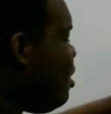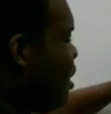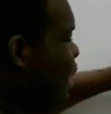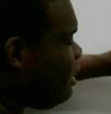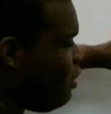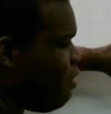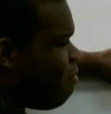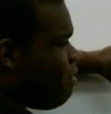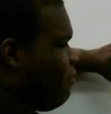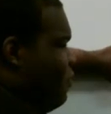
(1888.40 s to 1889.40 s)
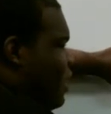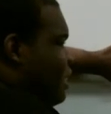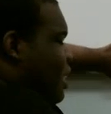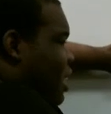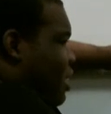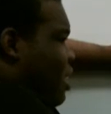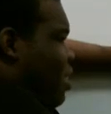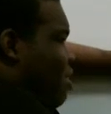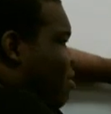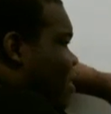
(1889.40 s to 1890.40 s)
Okay, so when we visit a
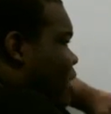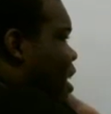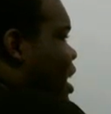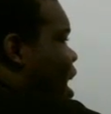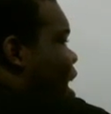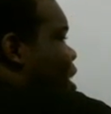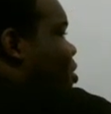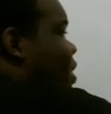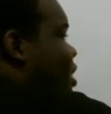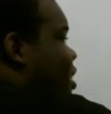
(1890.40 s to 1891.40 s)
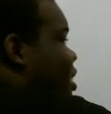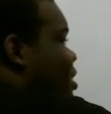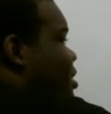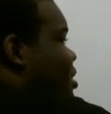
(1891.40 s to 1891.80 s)
node, we say, hey, it's visited.